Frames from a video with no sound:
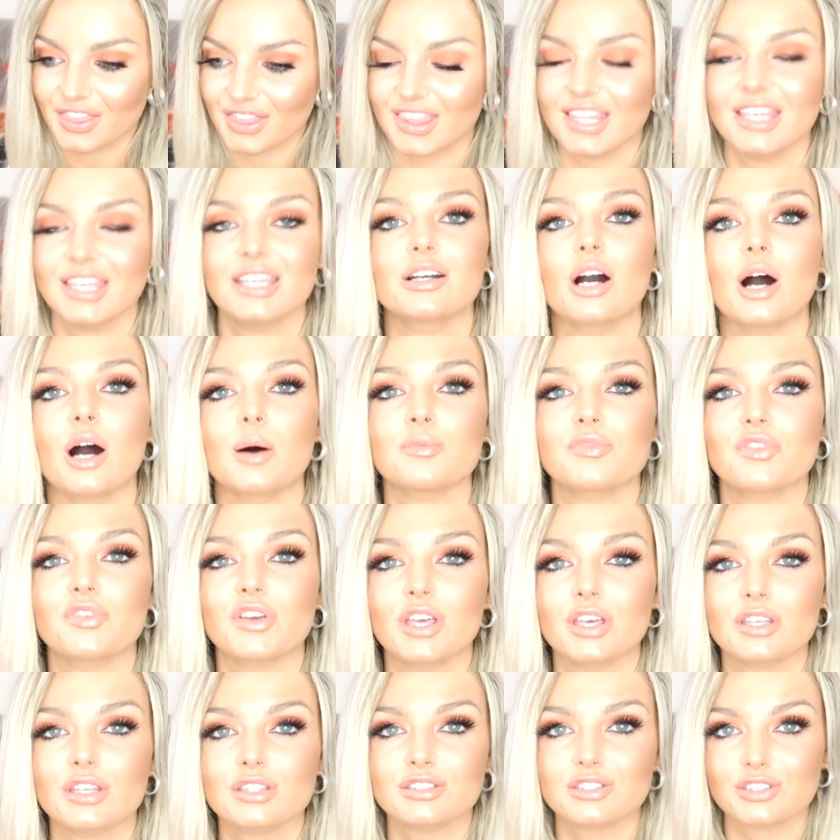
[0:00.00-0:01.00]
the
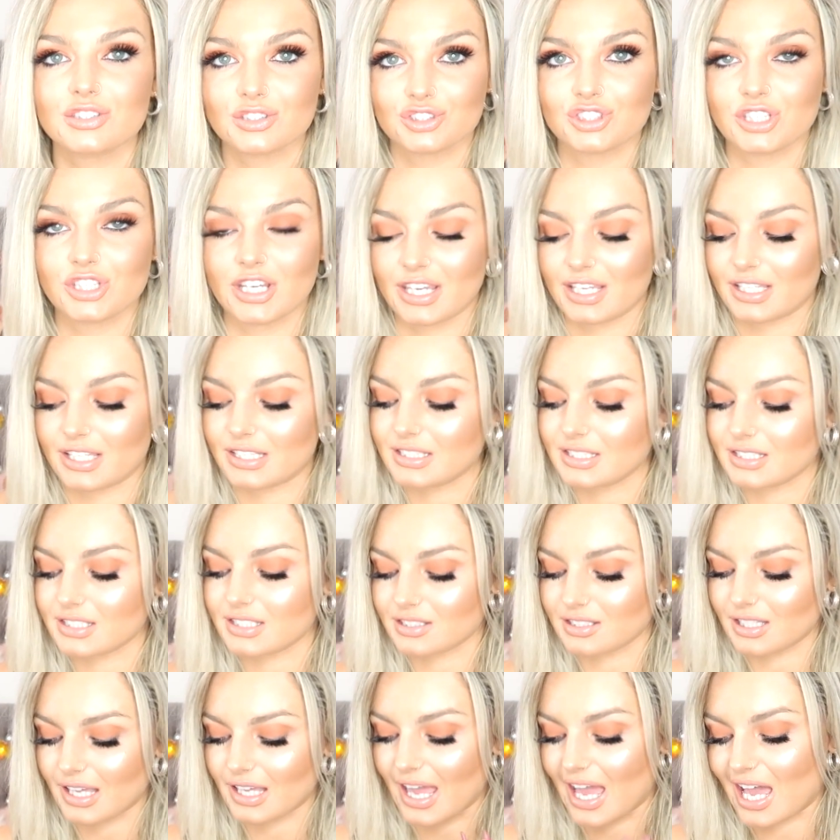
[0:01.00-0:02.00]
comfiest
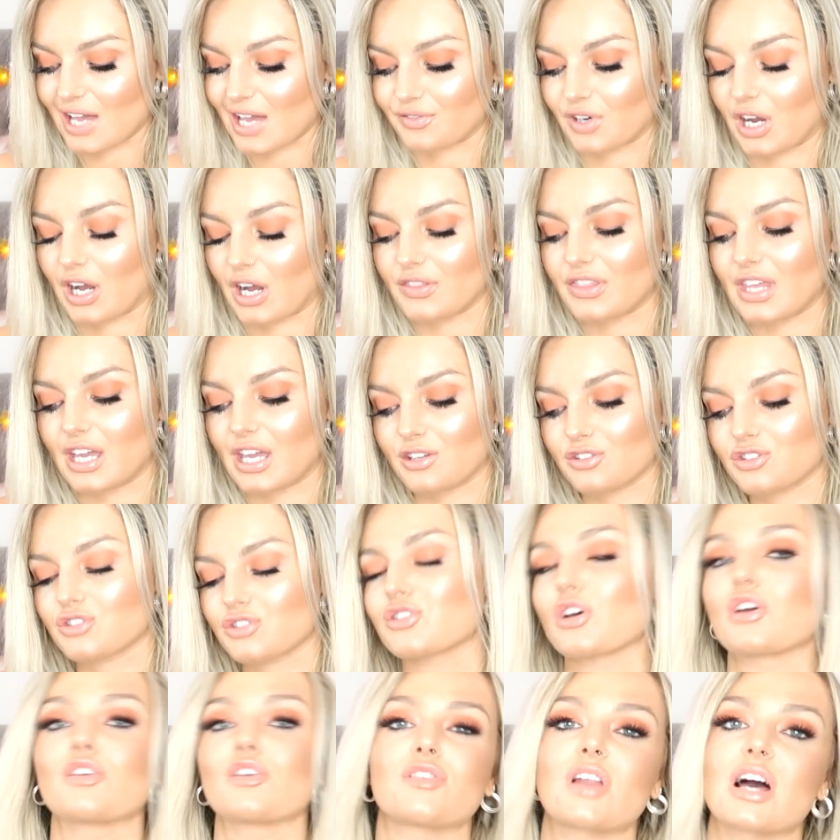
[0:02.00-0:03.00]
jeans ever. They are
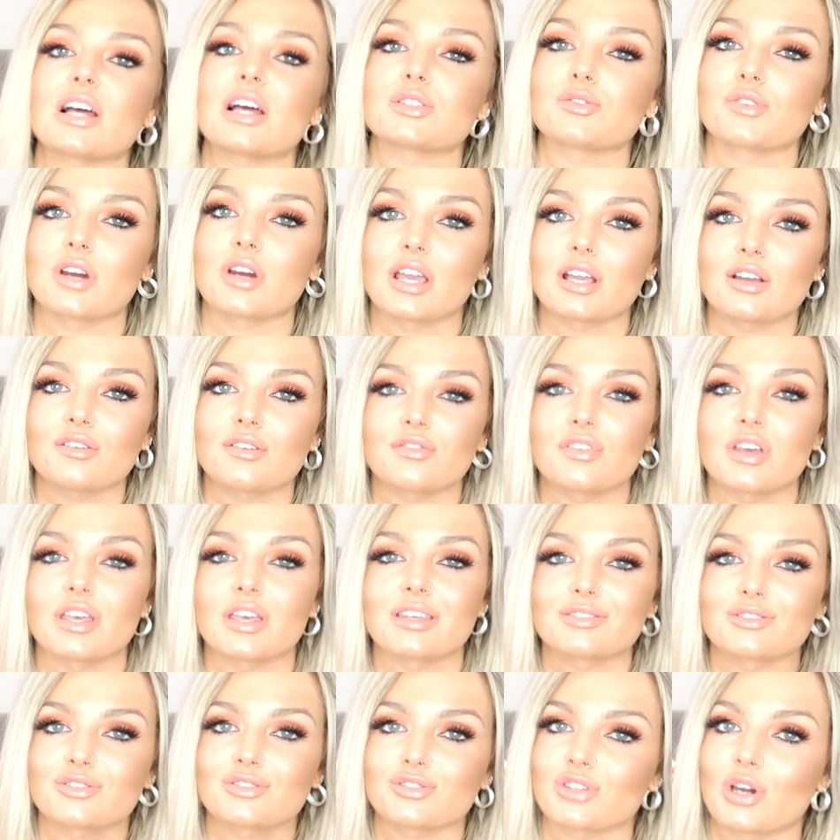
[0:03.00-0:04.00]
so flattering,
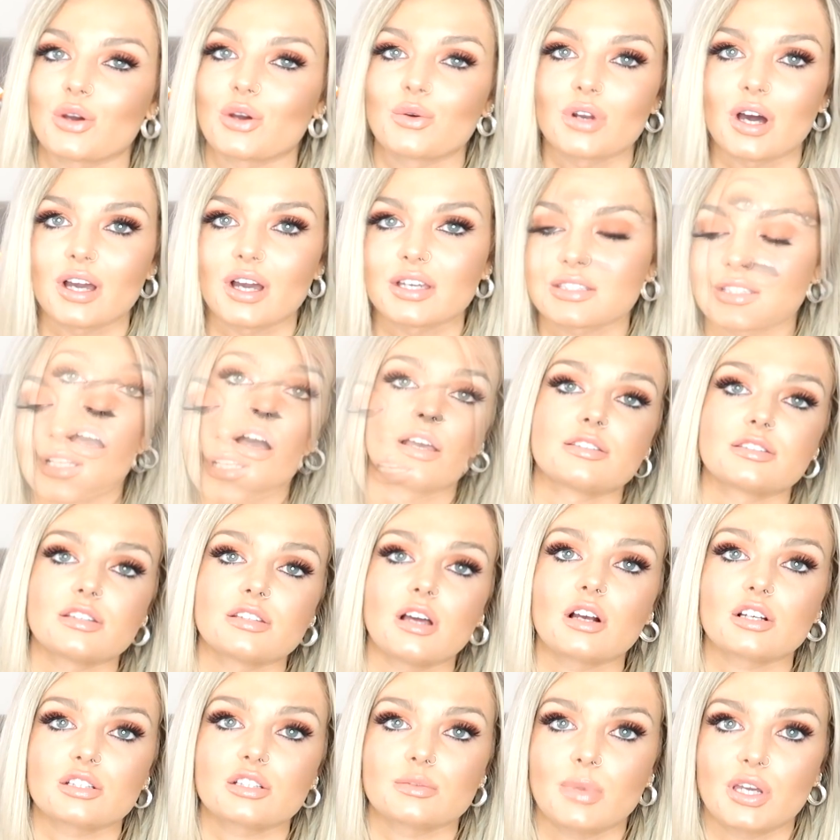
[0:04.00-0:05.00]
fit so nicely. I
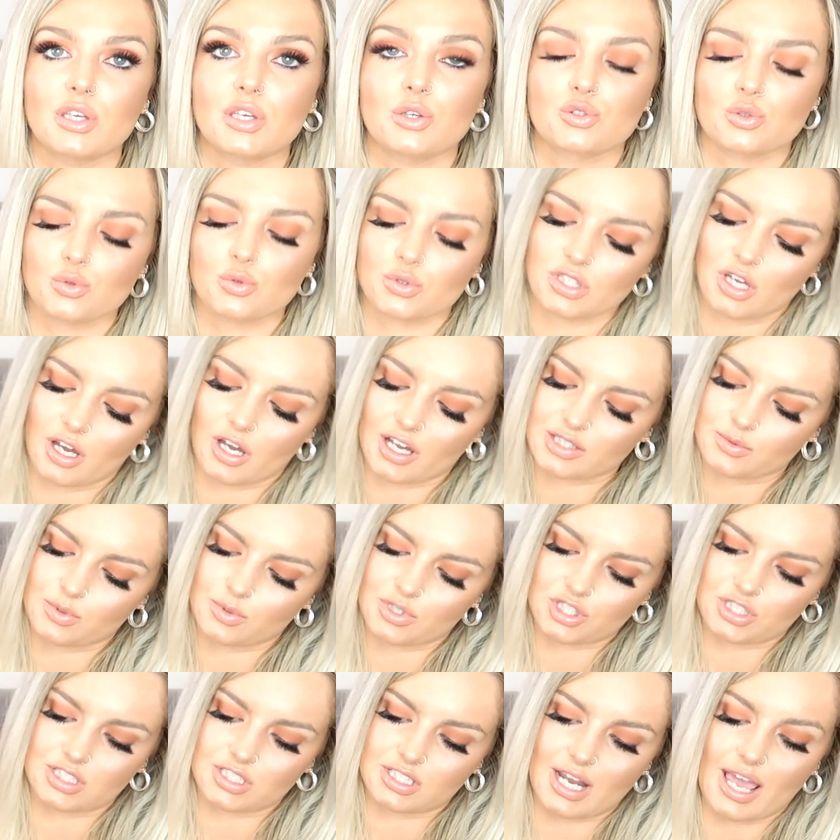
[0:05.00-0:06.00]
stuck to my usual size,
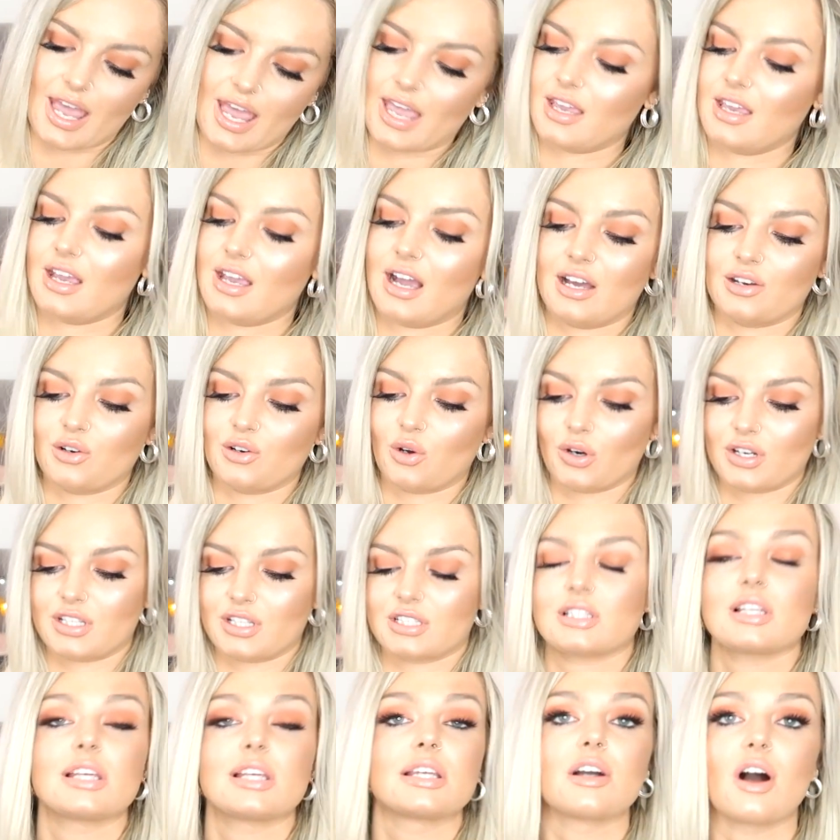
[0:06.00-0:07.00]
which is an 8, and
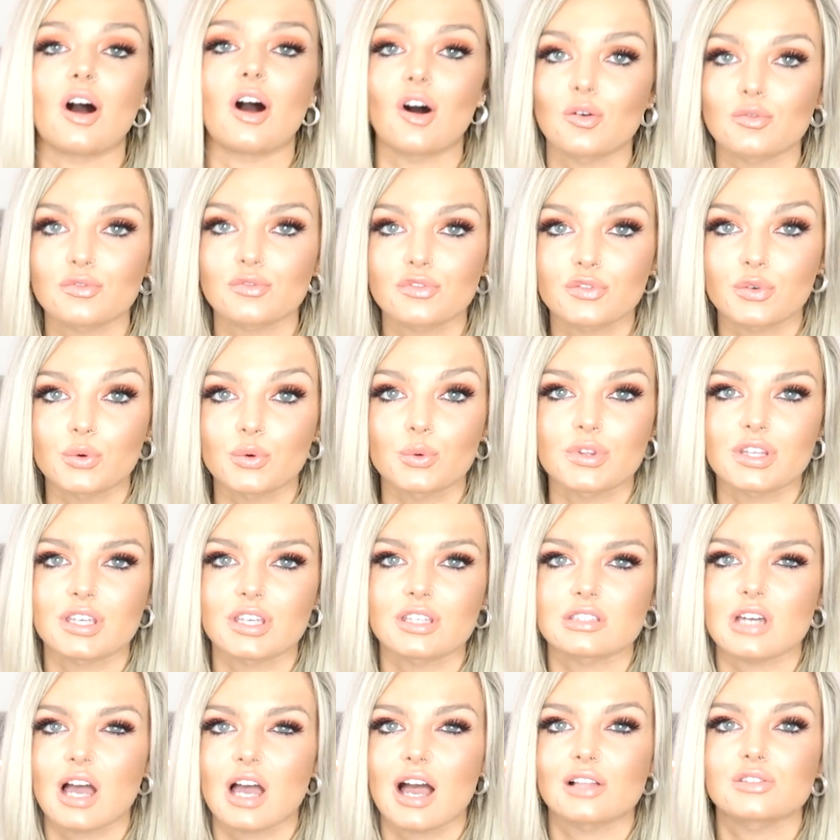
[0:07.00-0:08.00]
honestly can't fault
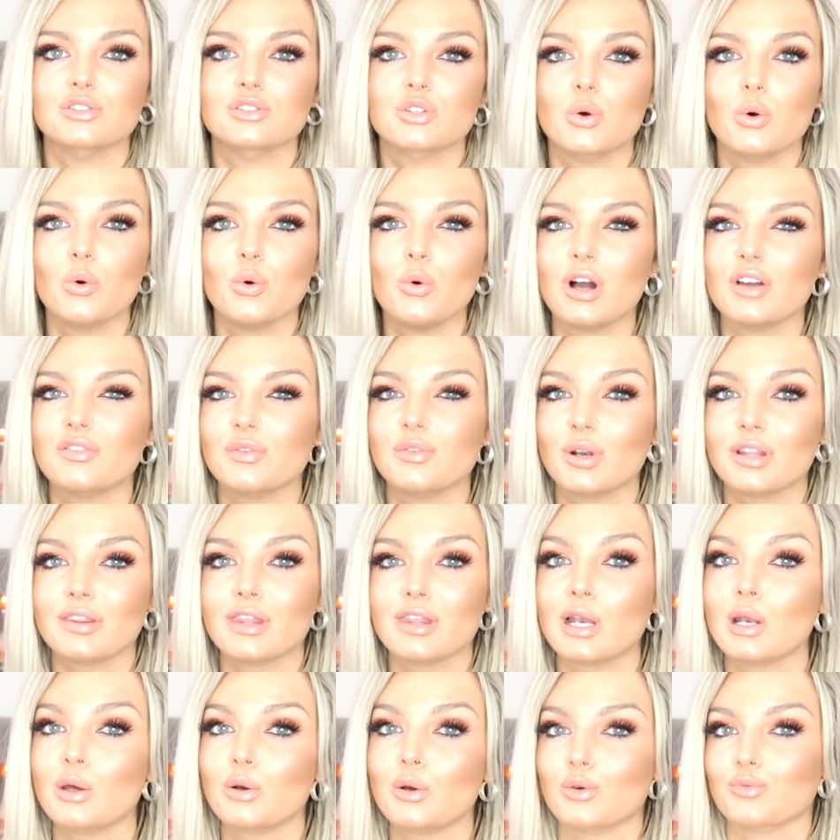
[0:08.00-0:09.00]
these at all. I feel like
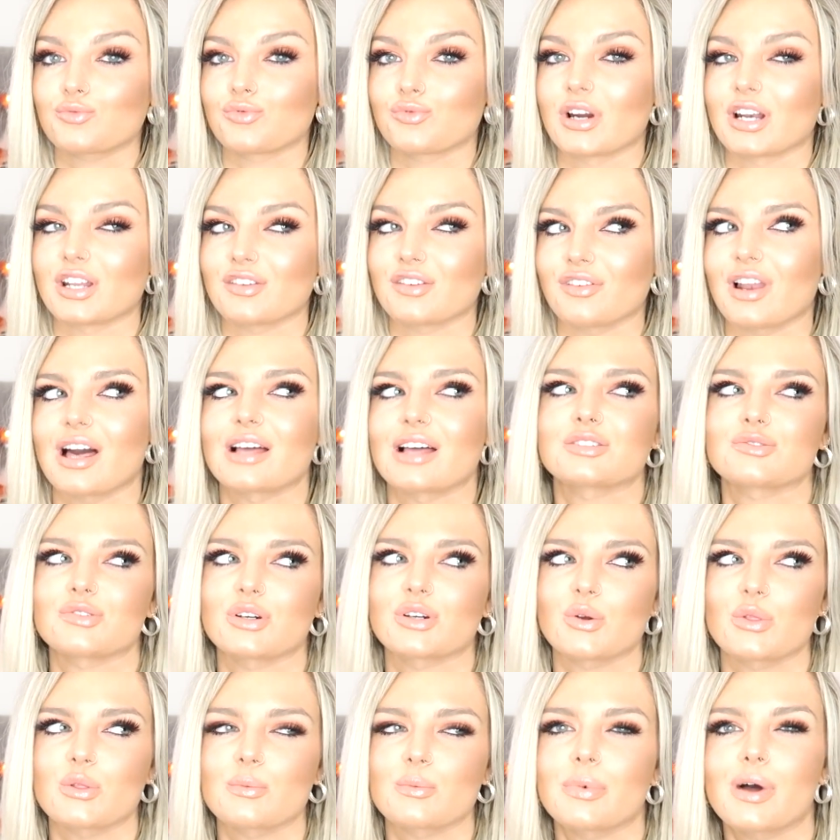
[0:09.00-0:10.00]
they look really
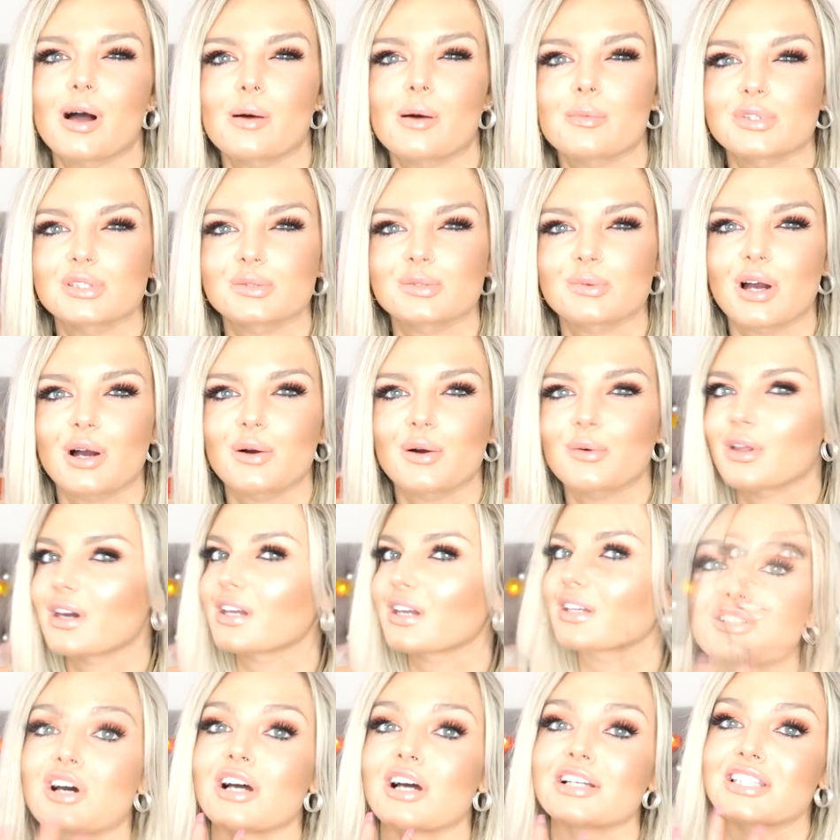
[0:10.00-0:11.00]
flattering on the bum as well.
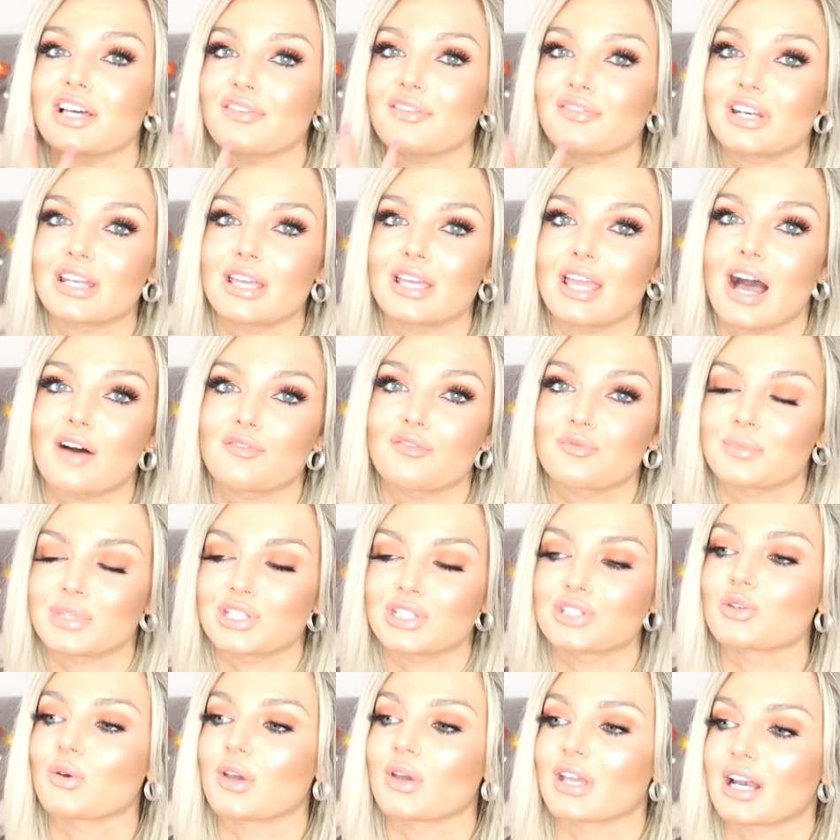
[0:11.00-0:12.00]
Because like, I definitely haven't
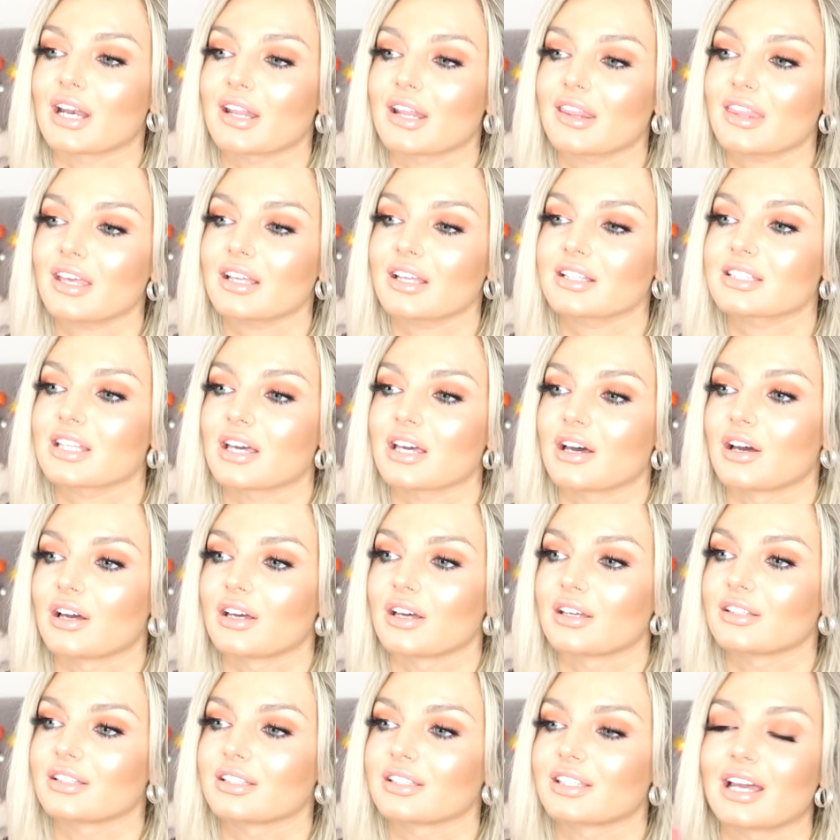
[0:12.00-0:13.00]
been doing anything
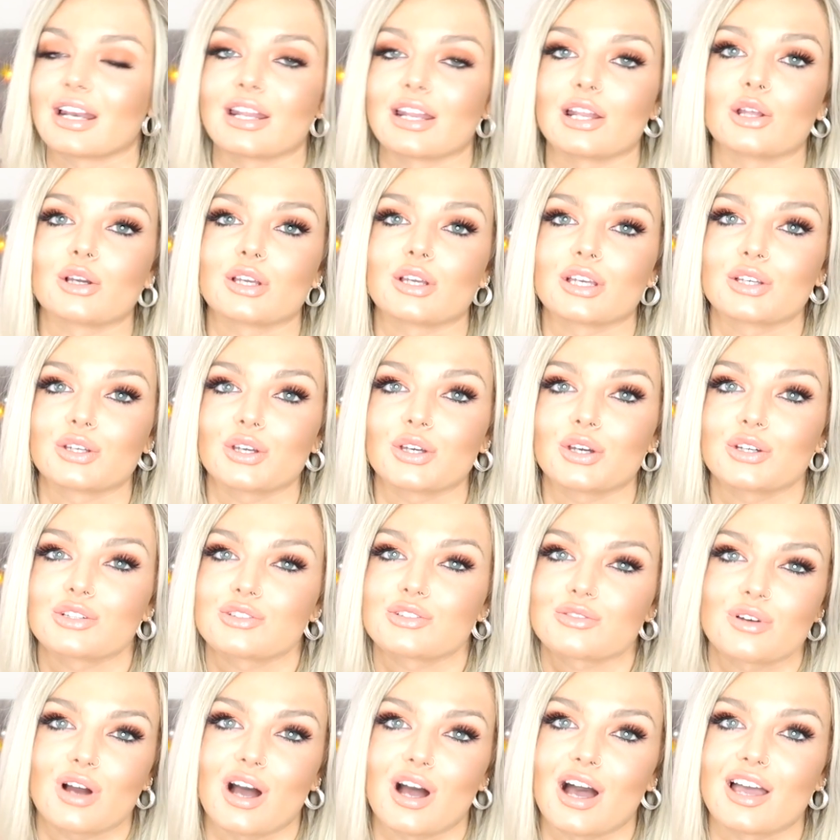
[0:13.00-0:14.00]
to get it looking good.